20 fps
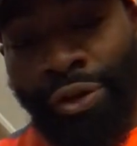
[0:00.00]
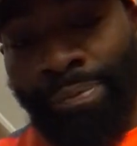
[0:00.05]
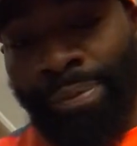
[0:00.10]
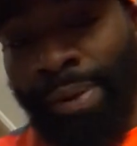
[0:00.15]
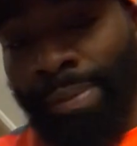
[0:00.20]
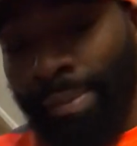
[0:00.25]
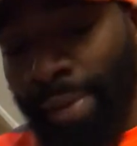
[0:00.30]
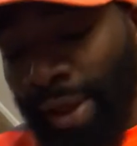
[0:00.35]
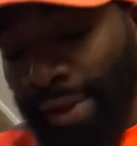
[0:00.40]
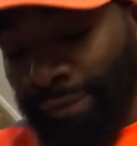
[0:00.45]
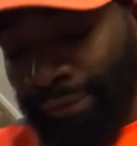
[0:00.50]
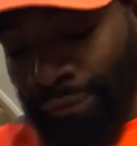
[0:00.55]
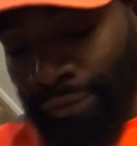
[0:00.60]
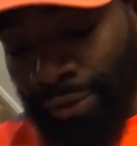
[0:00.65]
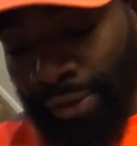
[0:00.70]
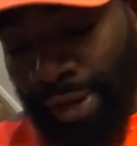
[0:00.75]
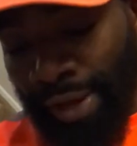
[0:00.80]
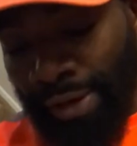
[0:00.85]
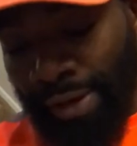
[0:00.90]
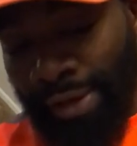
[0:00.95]
Be
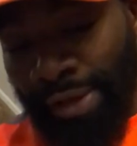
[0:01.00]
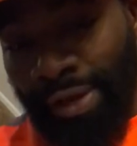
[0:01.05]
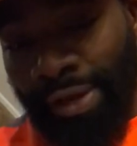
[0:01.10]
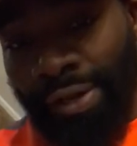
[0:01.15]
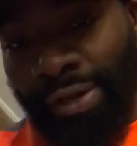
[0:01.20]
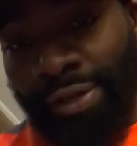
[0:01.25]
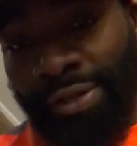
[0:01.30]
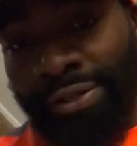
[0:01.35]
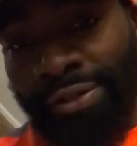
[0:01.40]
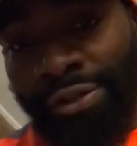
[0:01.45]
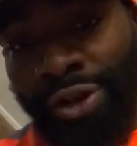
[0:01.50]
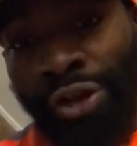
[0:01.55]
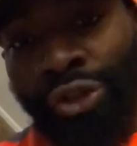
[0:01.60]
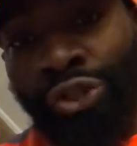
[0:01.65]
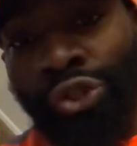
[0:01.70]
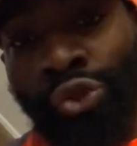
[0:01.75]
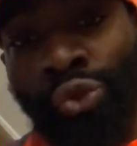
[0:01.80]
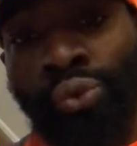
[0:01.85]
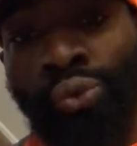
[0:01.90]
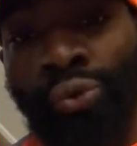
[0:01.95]
mindful that it is
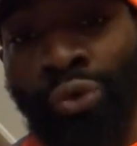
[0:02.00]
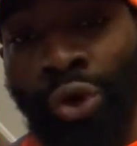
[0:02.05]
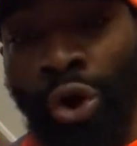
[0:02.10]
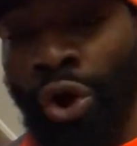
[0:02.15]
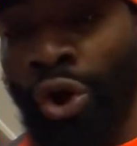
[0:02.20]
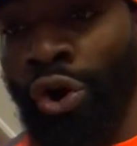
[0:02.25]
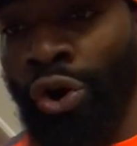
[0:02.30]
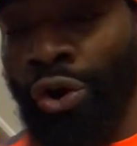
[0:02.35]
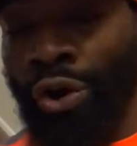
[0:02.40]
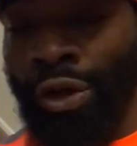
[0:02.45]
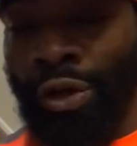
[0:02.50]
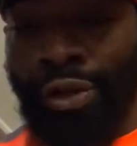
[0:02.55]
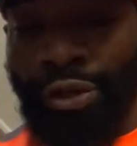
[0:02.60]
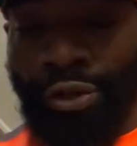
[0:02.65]
not too long,